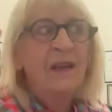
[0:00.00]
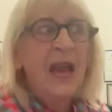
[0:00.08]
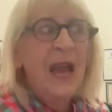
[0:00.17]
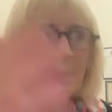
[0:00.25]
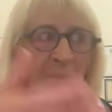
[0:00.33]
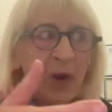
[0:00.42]

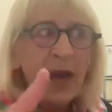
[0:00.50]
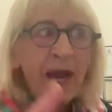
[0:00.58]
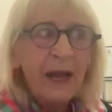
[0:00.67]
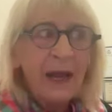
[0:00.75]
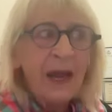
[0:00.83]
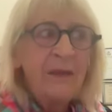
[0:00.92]
cable
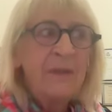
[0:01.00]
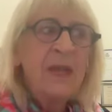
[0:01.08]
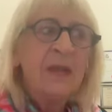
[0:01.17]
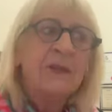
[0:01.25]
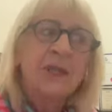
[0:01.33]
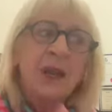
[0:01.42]
car came
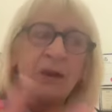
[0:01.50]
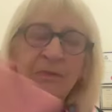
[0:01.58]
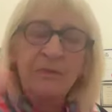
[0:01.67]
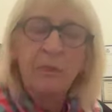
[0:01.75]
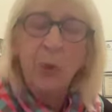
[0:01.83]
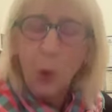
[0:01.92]
in, so
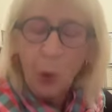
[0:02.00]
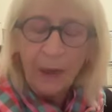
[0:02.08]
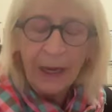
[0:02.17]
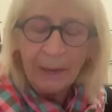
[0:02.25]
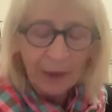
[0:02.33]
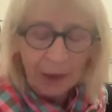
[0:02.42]
poor
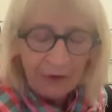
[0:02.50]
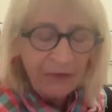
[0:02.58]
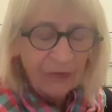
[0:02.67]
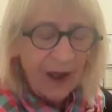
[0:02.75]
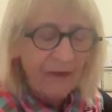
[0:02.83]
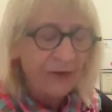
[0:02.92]
people, the
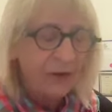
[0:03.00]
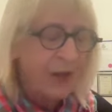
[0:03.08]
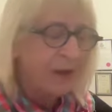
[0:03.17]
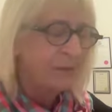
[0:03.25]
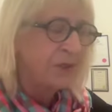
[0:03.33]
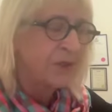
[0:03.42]
riffraff could
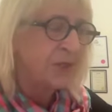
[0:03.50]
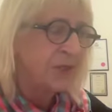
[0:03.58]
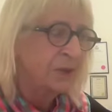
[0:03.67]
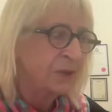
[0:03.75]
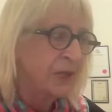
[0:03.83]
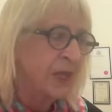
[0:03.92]
come to St
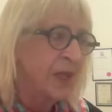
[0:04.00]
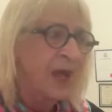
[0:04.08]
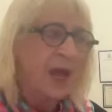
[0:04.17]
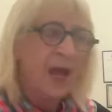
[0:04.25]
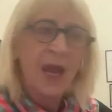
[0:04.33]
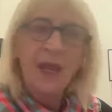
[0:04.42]
Kilda.
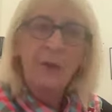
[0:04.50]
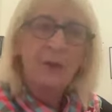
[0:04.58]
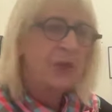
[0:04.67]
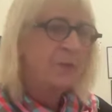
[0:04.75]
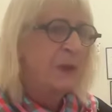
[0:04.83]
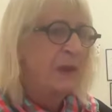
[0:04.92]
The
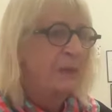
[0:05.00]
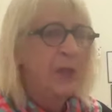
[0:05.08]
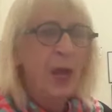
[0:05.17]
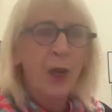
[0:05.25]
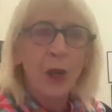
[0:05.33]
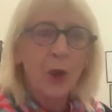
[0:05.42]
rich people
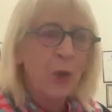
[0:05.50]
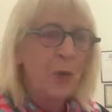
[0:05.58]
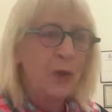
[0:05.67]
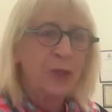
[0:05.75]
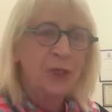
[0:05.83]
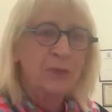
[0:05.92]
no longer
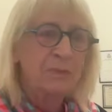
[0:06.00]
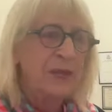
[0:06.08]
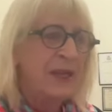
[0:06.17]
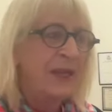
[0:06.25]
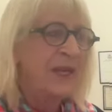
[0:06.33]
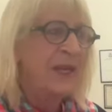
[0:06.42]
wanted to
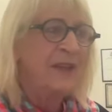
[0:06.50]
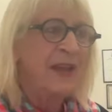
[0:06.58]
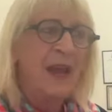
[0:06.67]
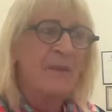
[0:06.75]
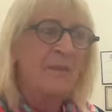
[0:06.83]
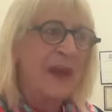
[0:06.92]
be here.
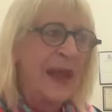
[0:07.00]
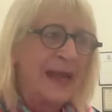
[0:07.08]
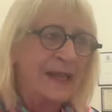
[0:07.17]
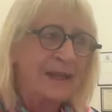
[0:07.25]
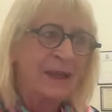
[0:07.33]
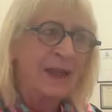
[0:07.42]
They
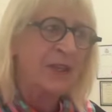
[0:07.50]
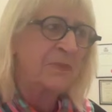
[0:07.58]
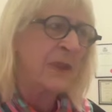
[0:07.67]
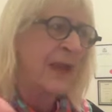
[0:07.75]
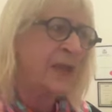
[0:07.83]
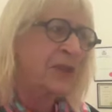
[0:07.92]
abandoned
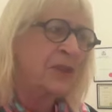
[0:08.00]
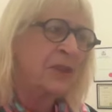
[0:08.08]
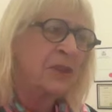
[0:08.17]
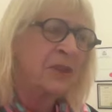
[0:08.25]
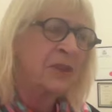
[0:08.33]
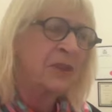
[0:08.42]
those
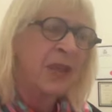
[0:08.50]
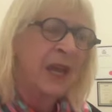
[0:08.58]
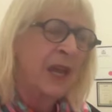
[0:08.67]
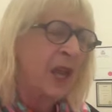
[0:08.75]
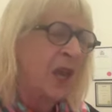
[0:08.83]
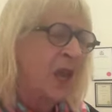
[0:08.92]
mansions.
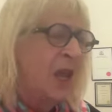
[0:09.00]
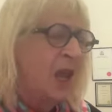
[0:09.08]
They